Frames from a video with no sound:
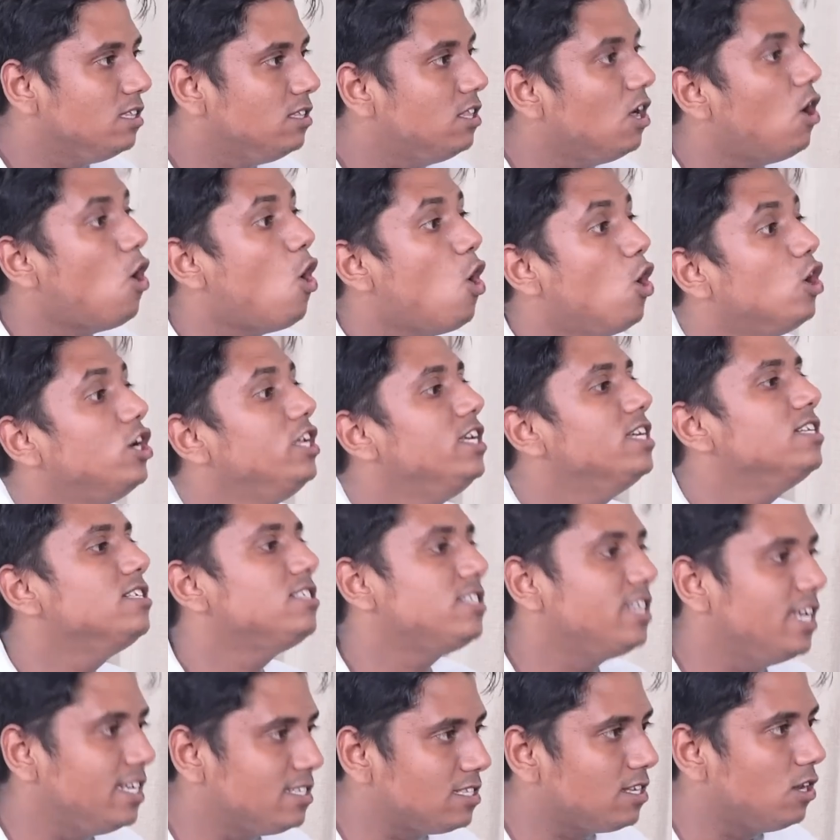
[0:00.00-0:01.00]
the audience
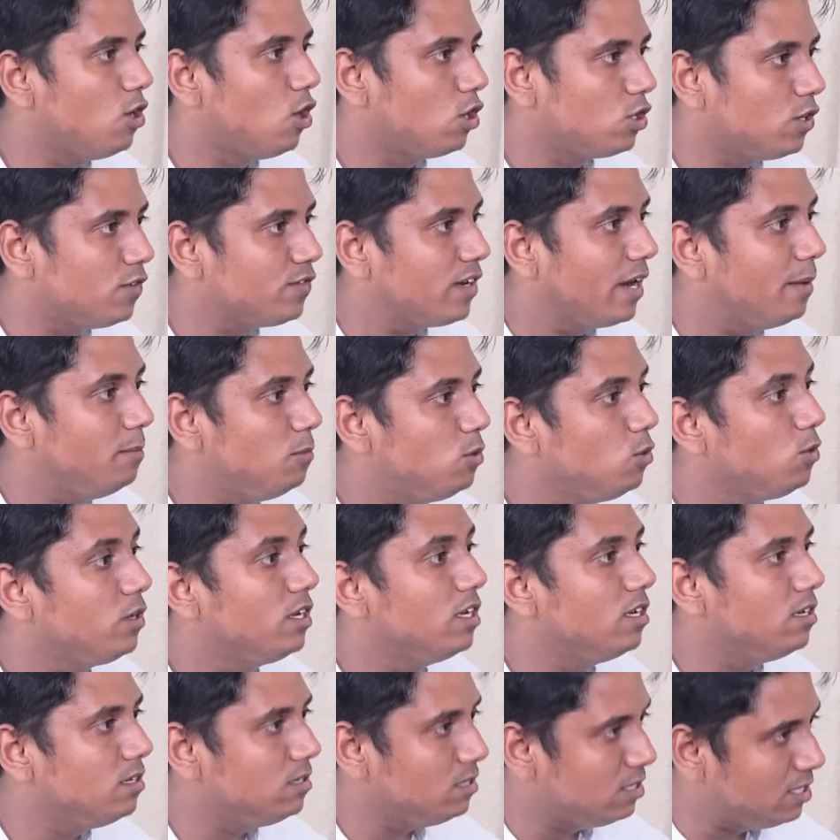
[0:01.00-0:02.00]
takes a lot of time to
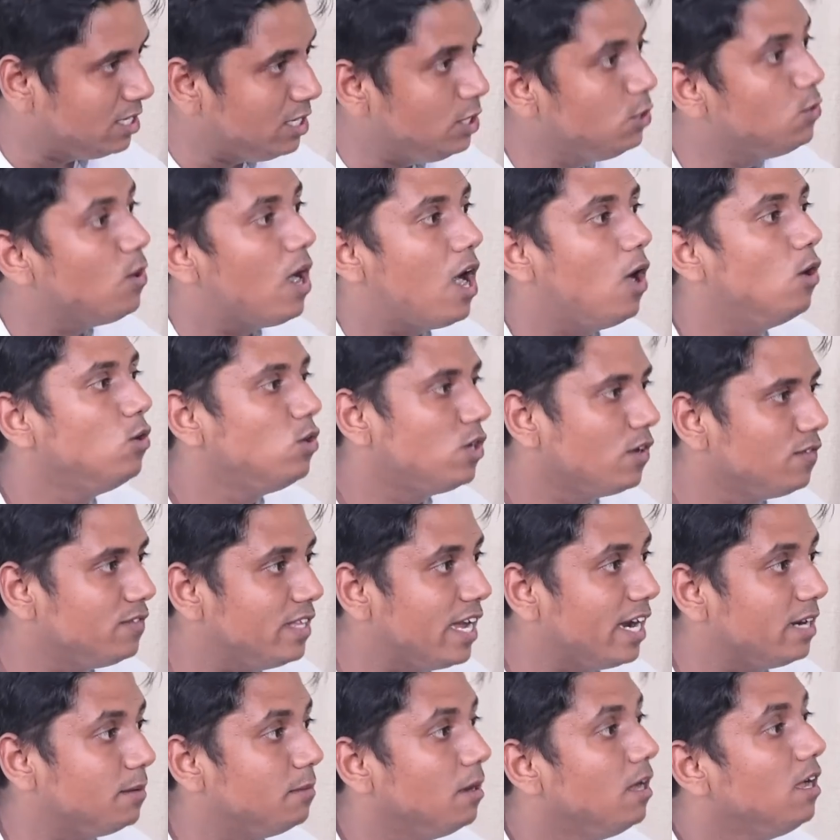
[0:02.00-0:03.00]
see you out of
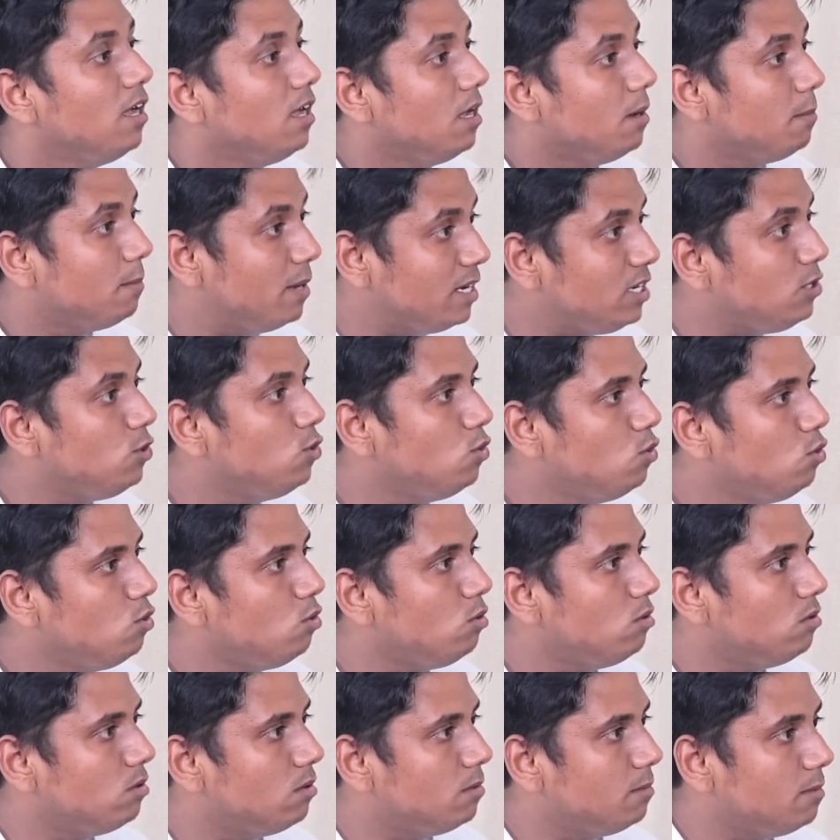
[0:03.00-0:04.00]
that. But you,
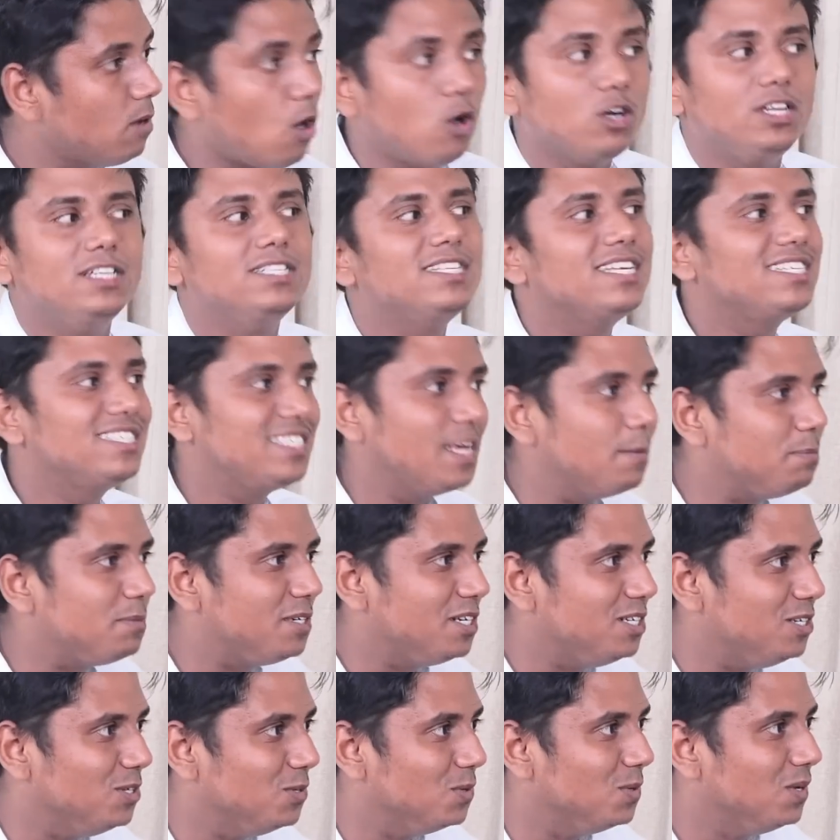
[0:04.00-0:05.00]
audience
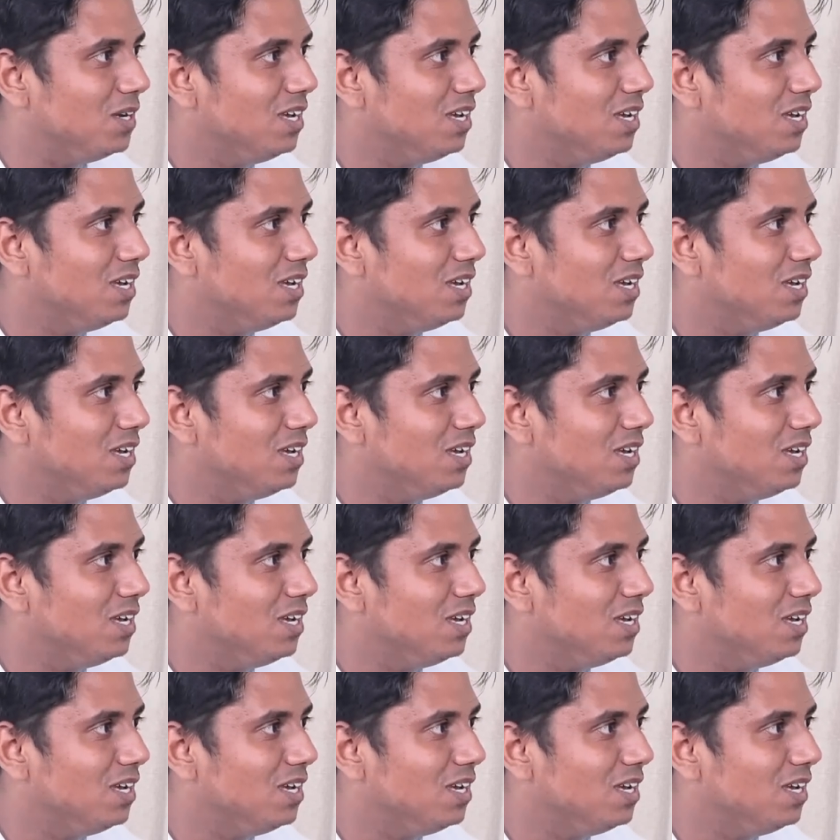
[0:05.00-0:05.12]
accepted you.